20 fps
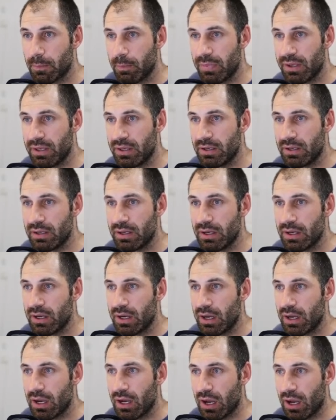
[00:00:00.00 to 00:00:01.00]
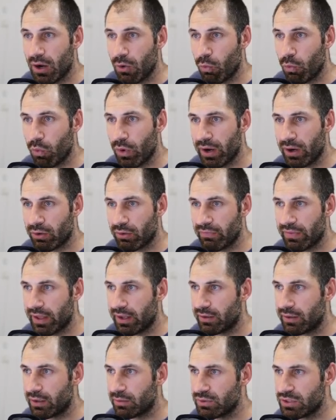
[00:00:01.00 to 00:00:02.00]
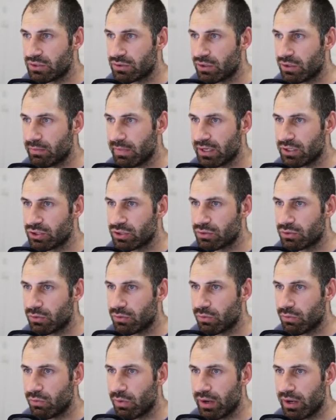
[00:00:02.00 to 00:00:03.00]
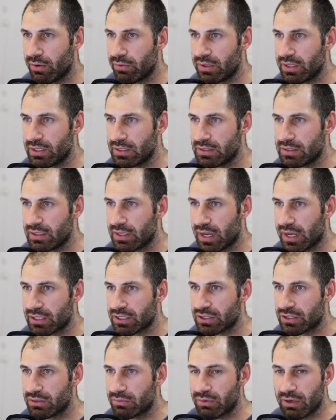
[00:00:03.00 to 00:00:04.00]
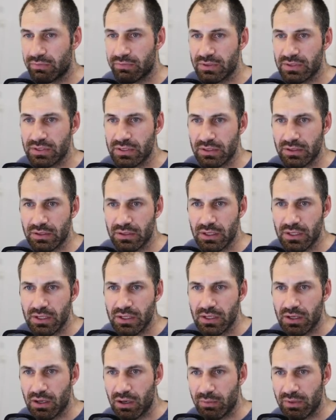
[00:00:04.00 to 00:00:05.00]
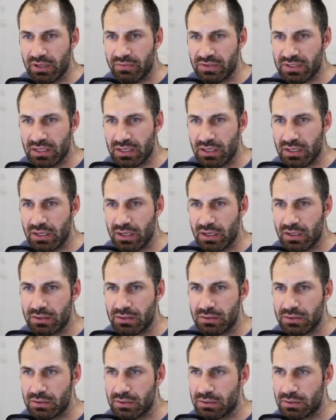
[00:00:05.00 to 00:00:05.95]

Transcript: be aware of that. Now I'm just trying to make sure where is it actually referencing. I believe is it here